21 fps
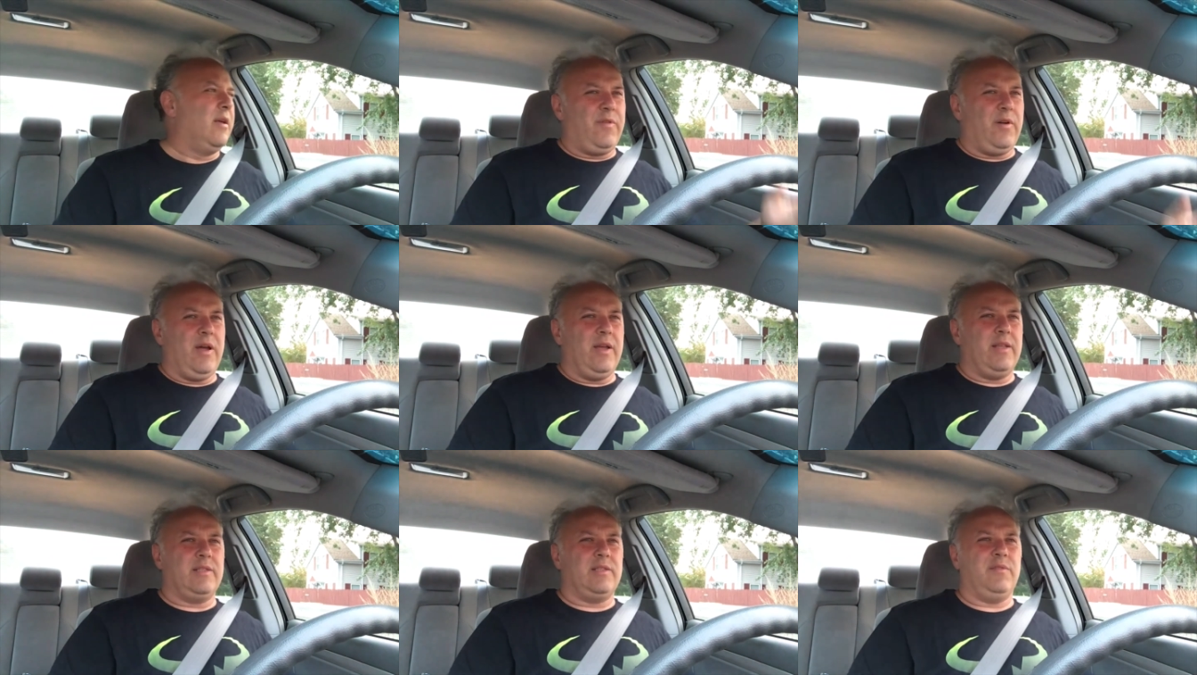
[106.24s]

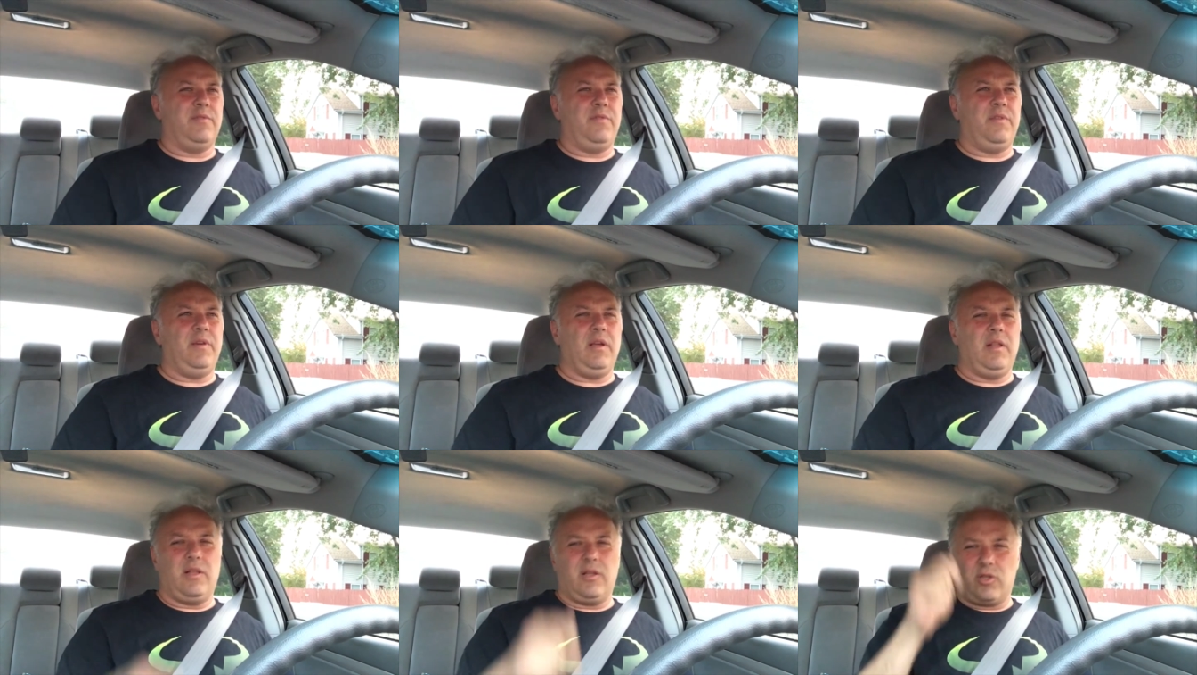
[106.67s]
finds a
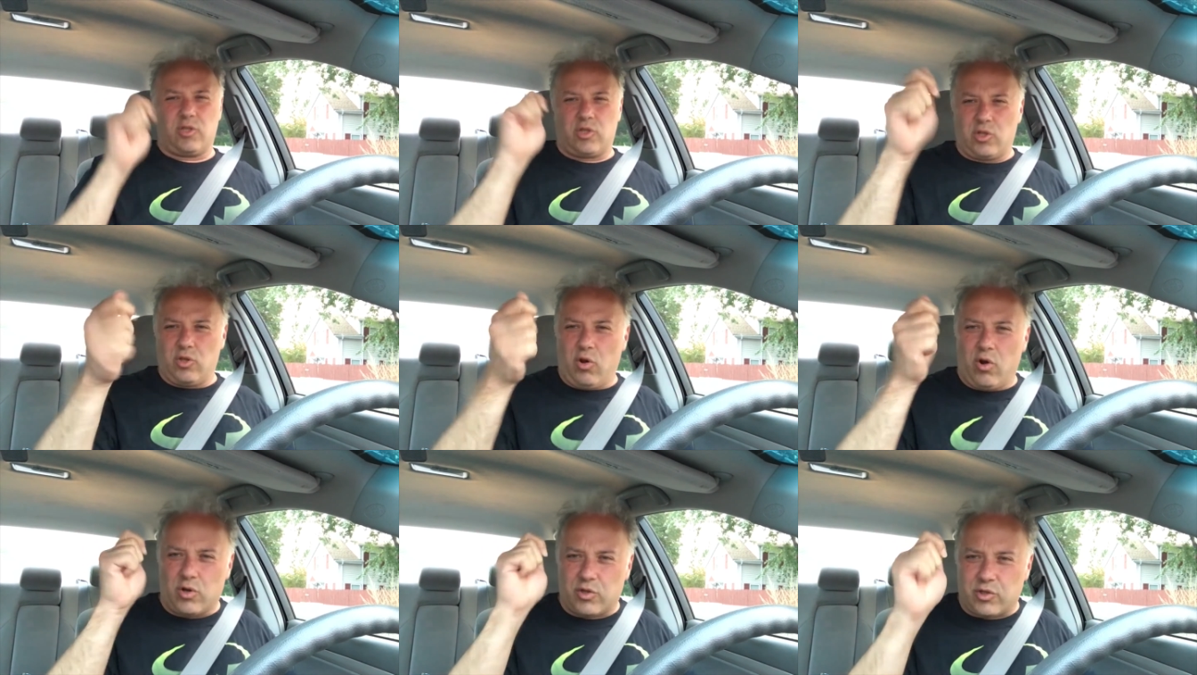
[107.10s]

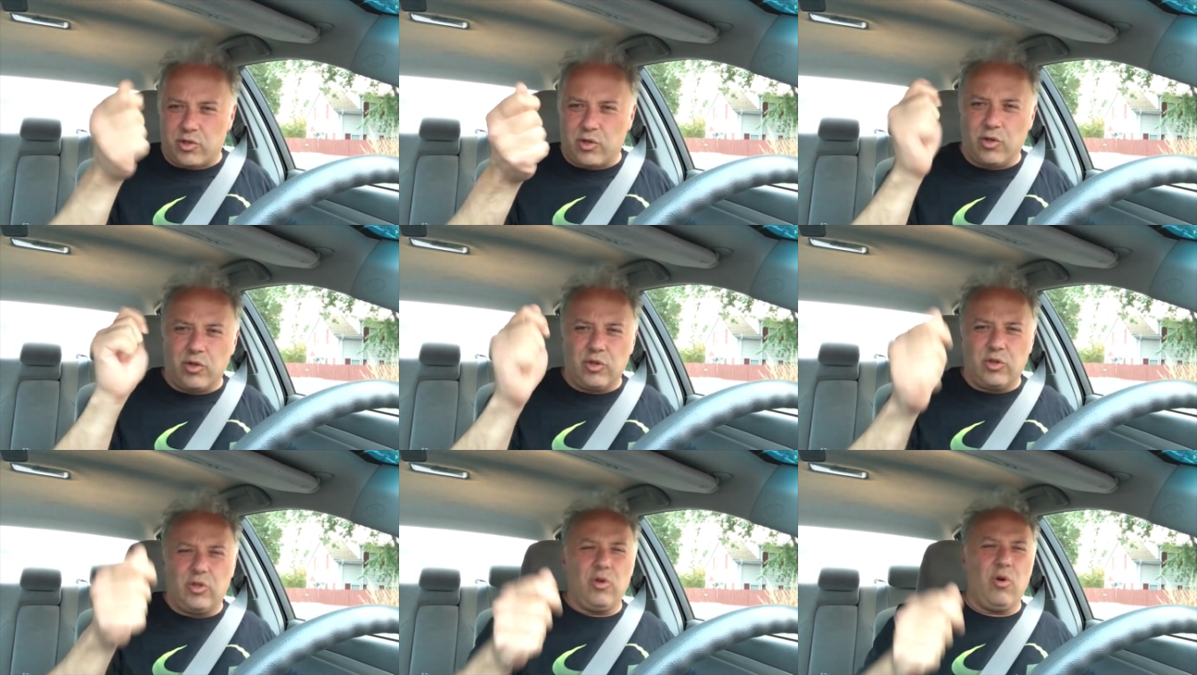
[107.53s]
village knocks
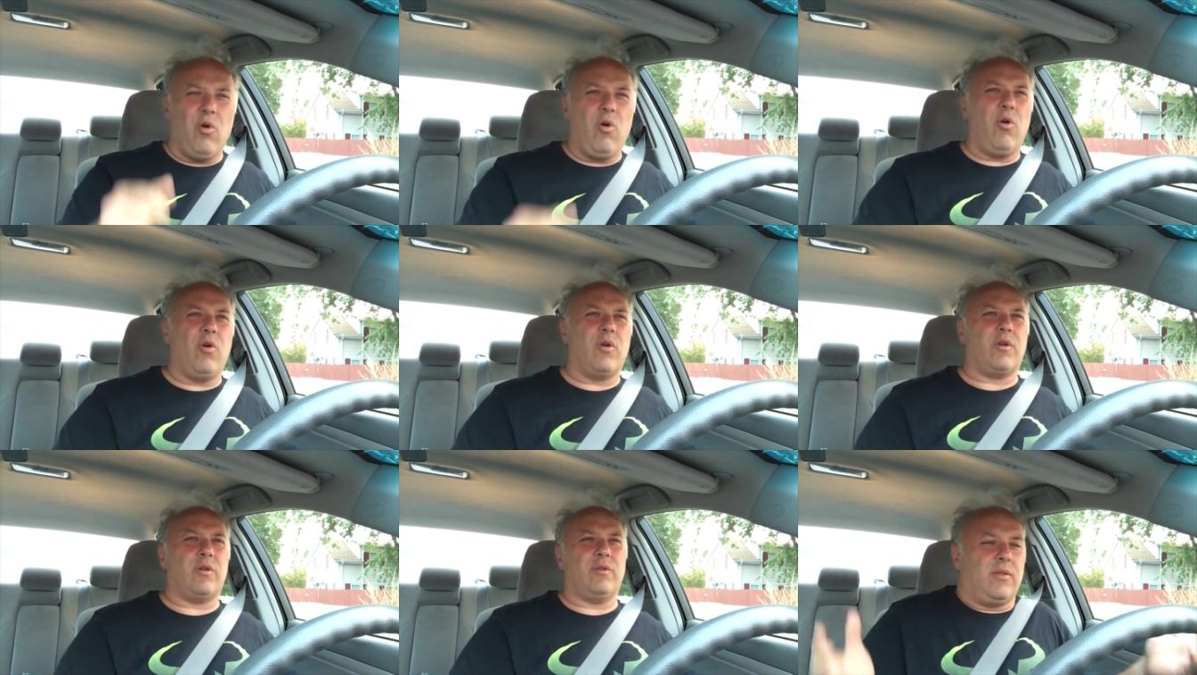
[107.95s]
on
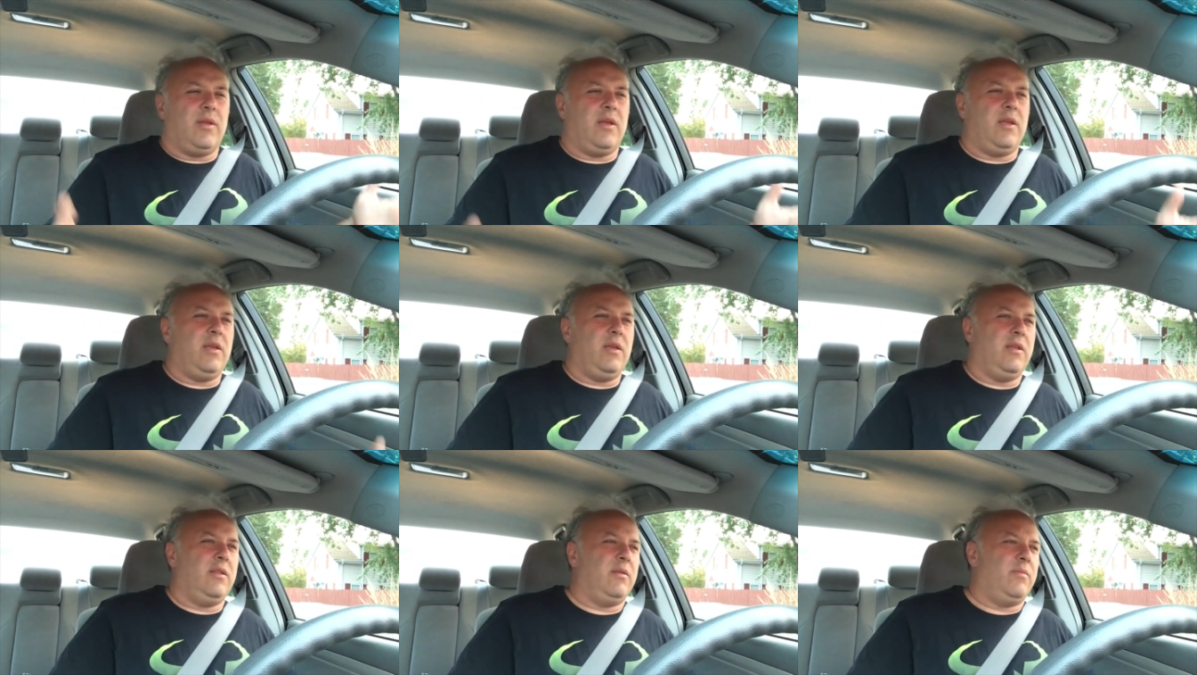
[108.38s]
door
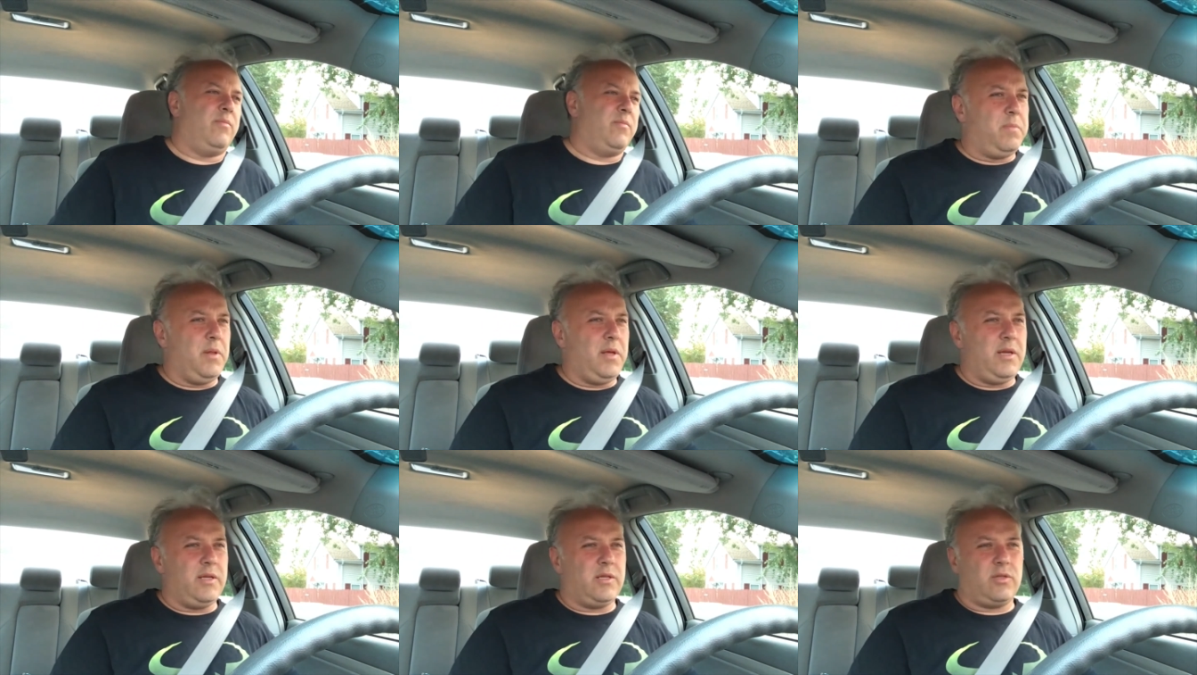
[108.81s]
they
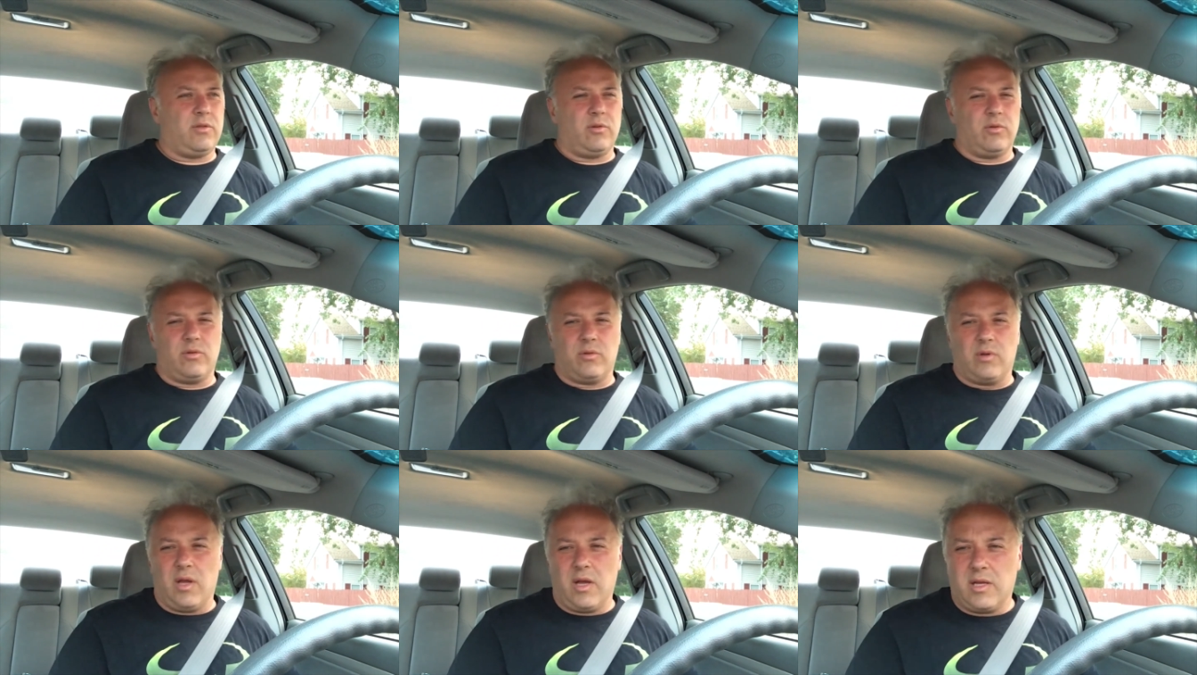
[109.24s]
need place
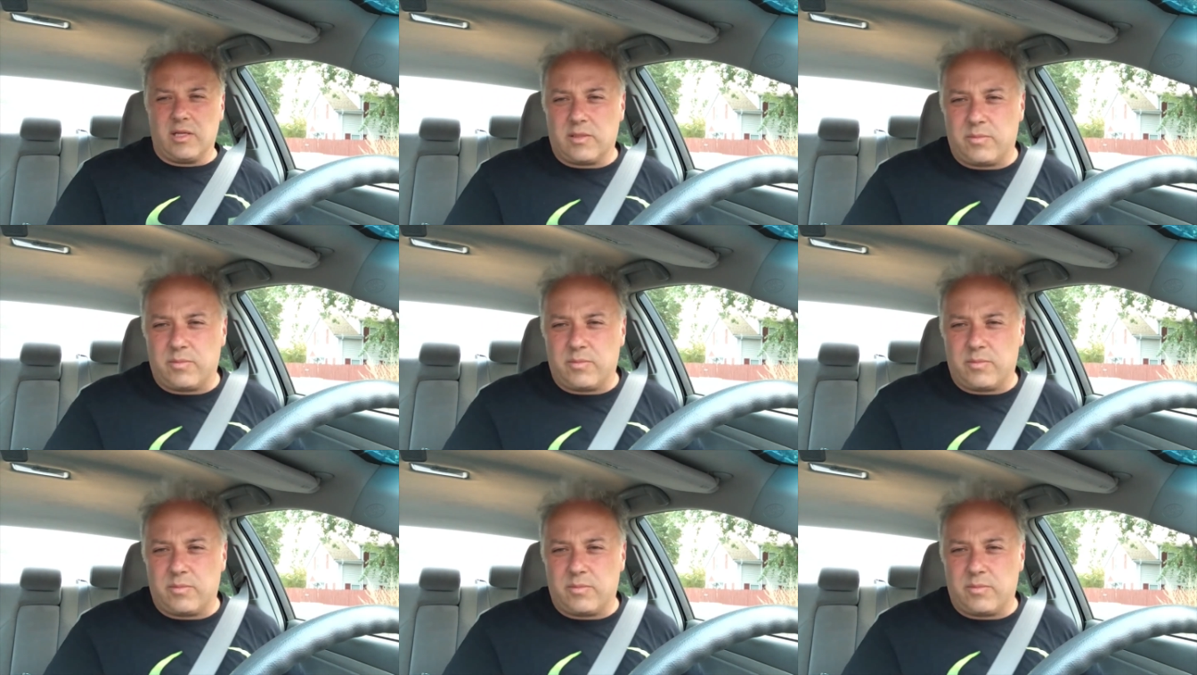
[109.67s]
to